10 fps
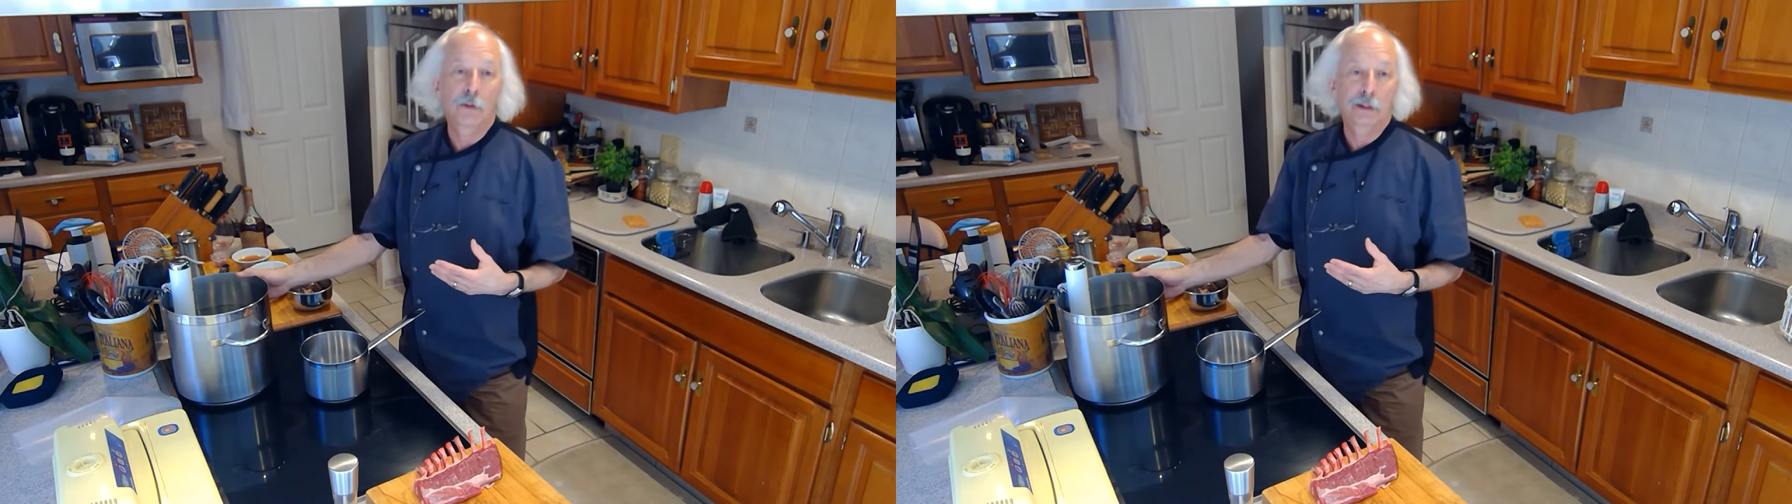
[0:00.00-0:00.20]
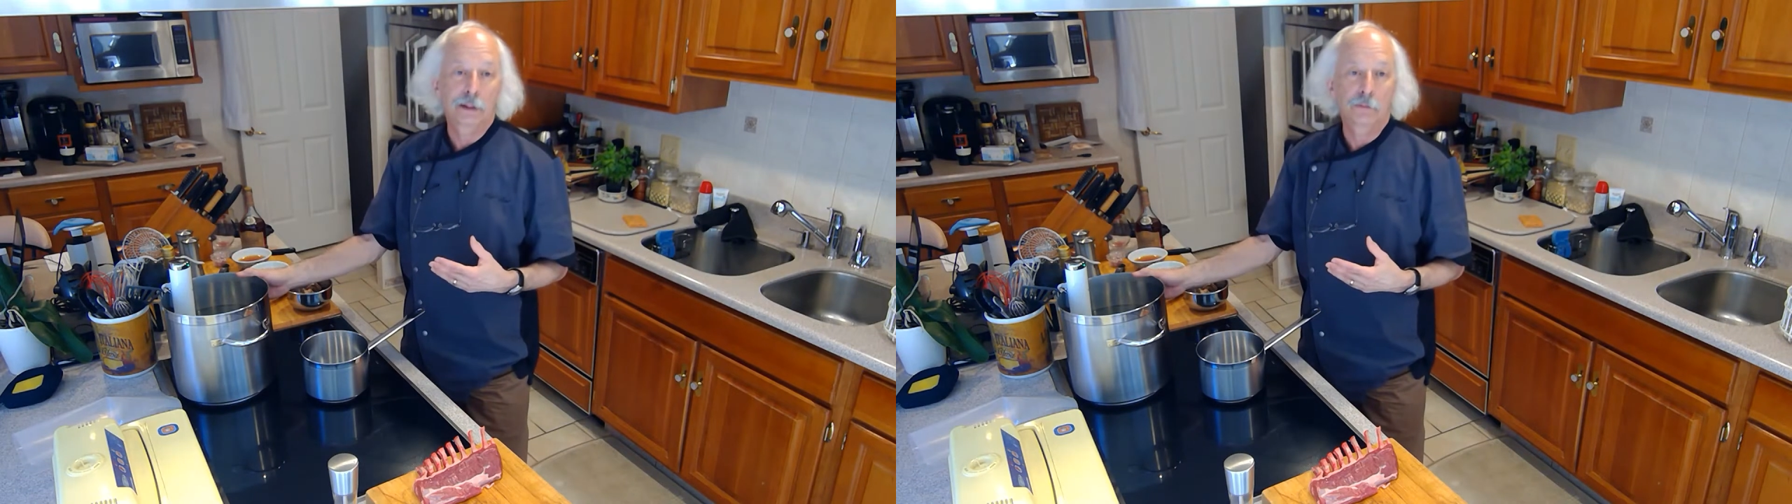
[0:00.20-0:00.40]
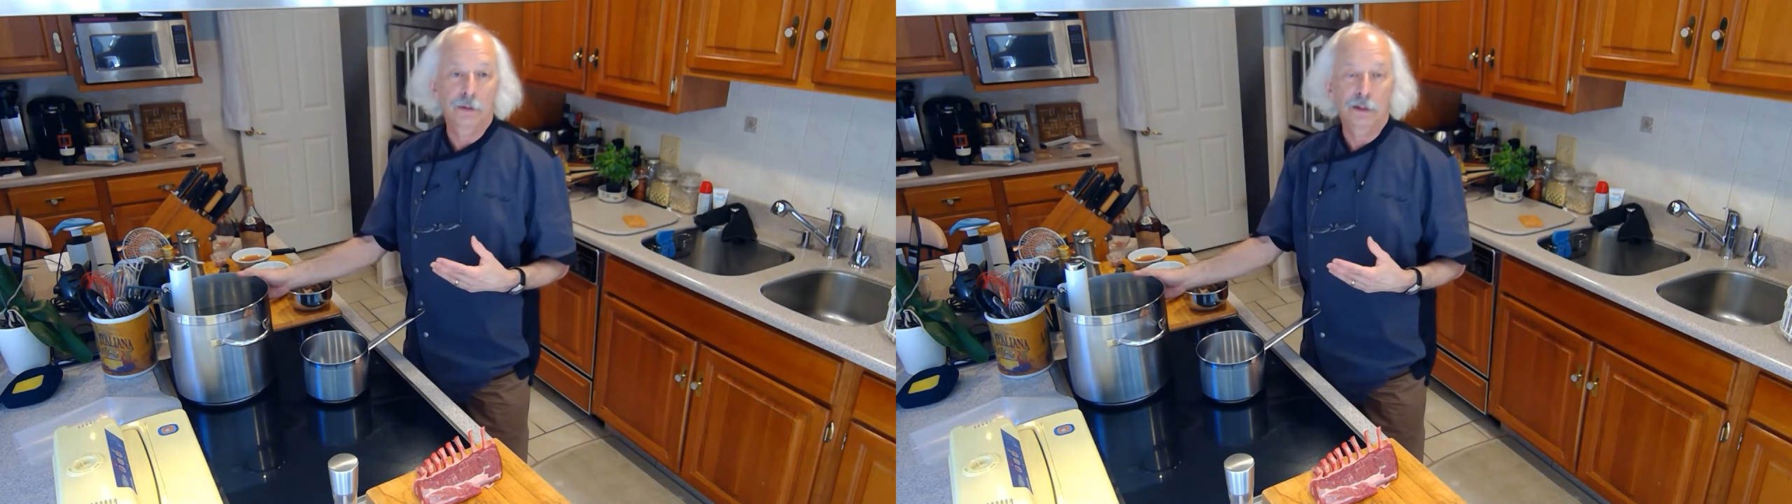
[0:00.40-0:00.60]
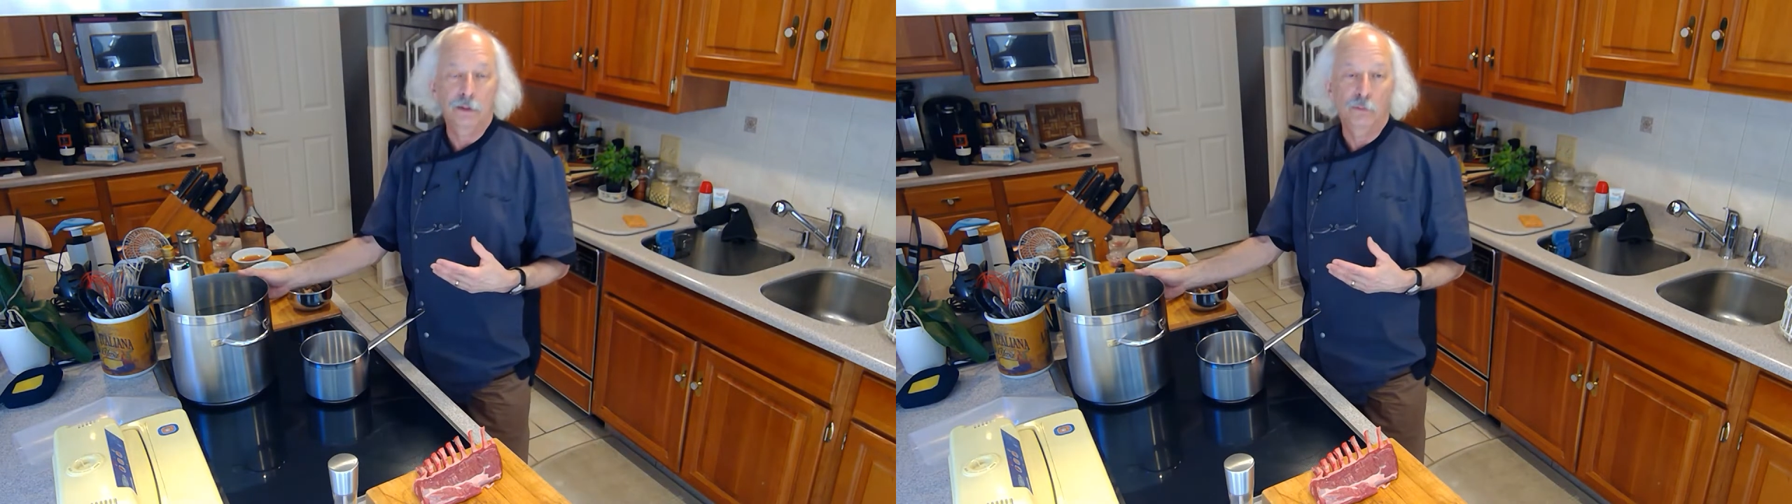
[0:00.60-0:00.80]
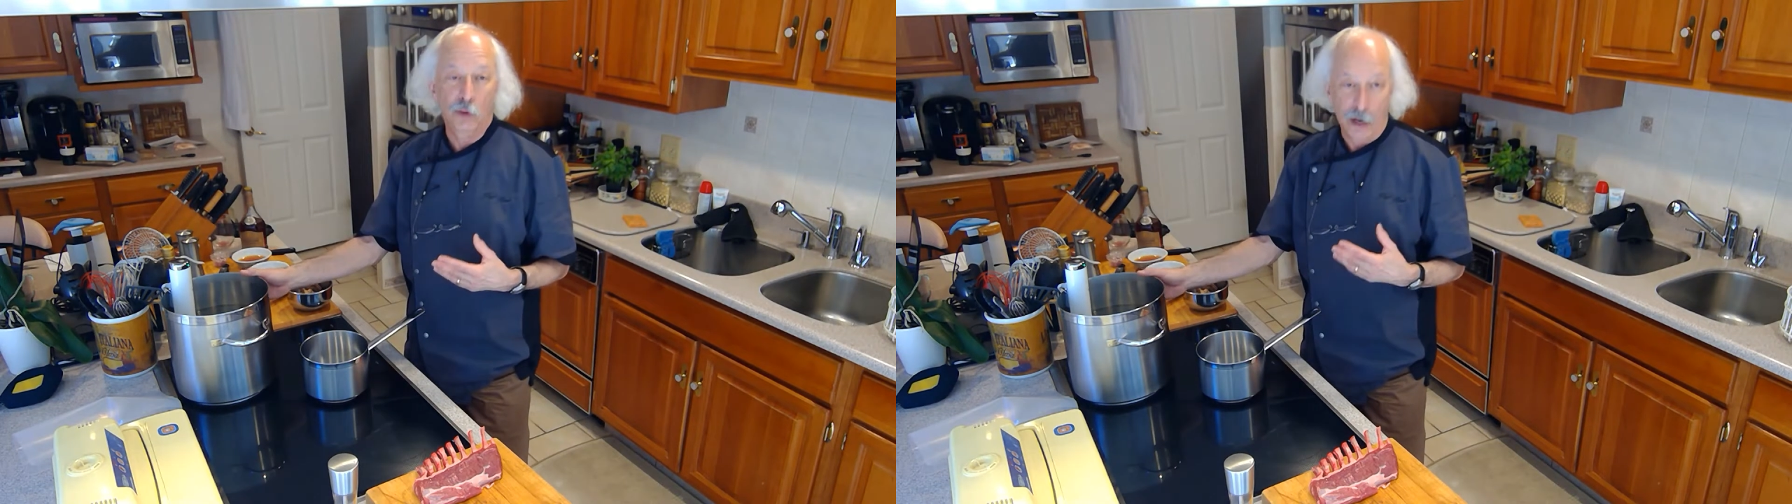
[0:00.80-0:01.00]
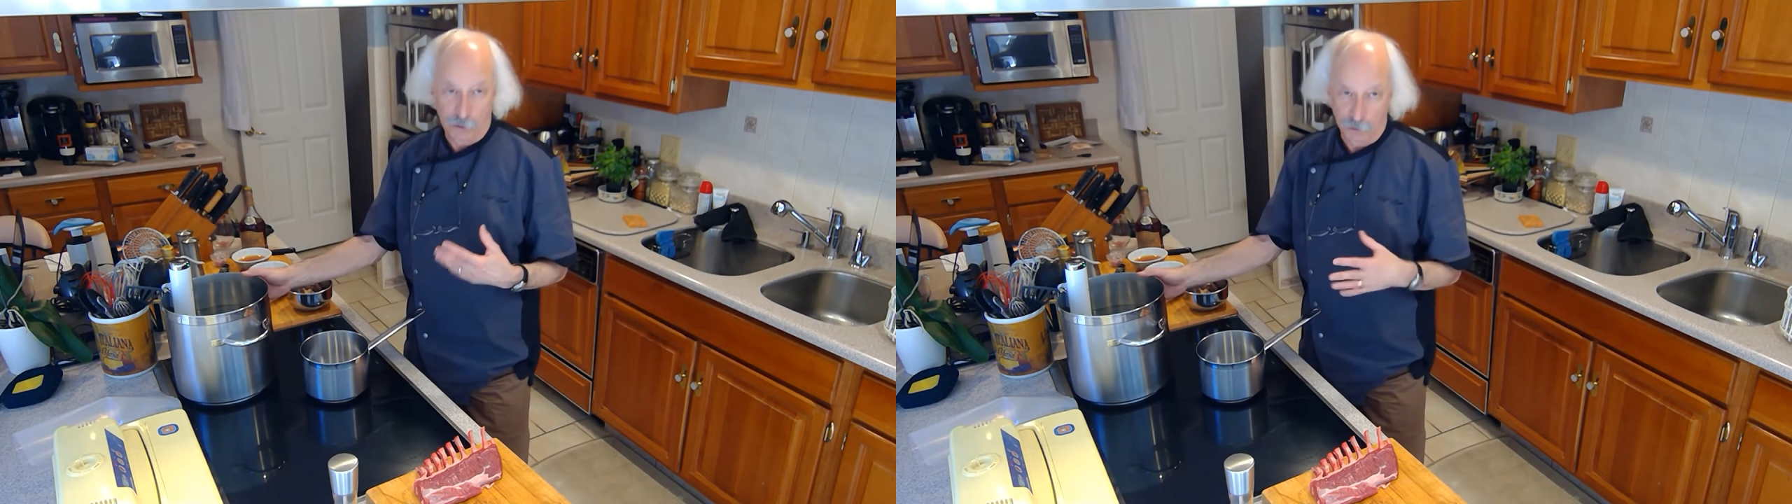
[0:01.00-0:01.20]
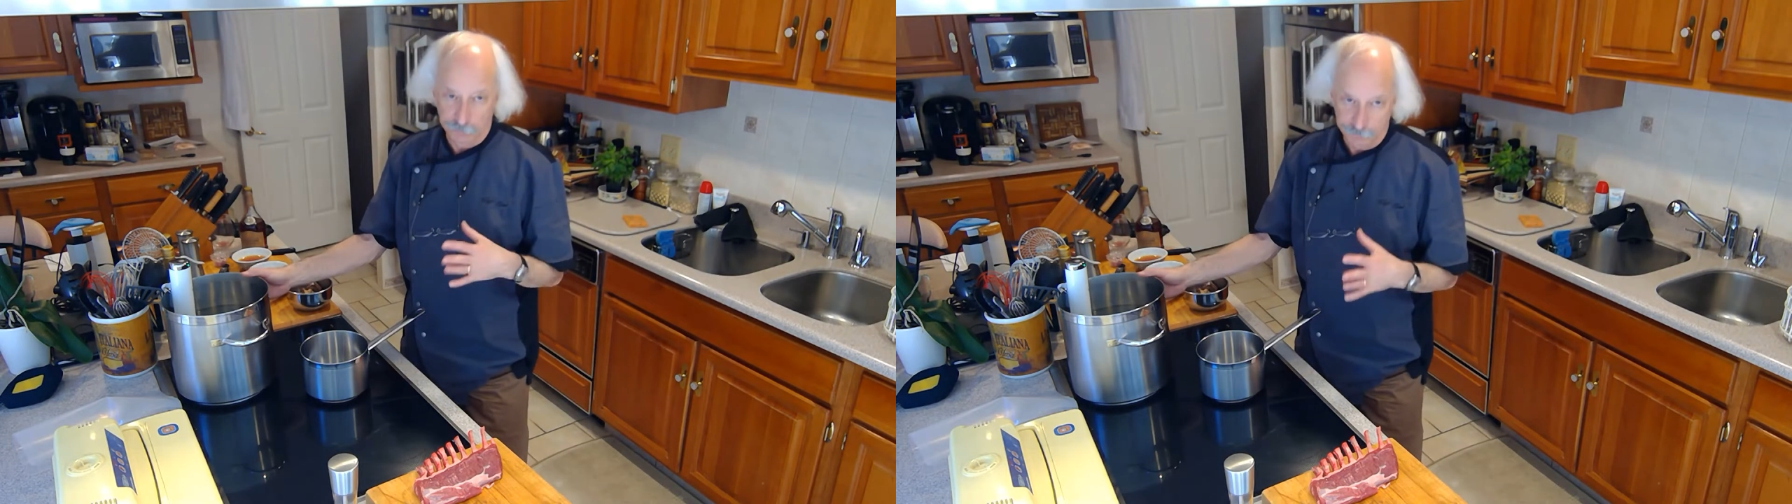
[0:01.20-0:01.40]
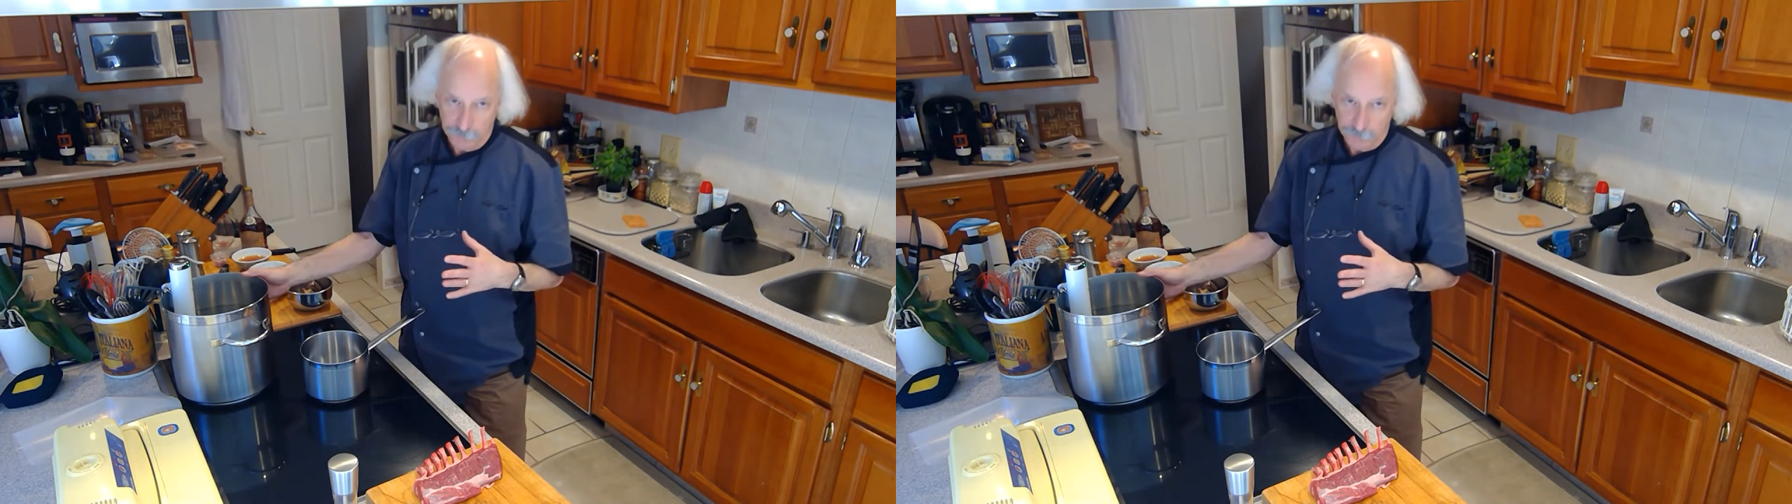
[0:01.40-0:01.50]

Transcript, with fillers: want to get a medium rare.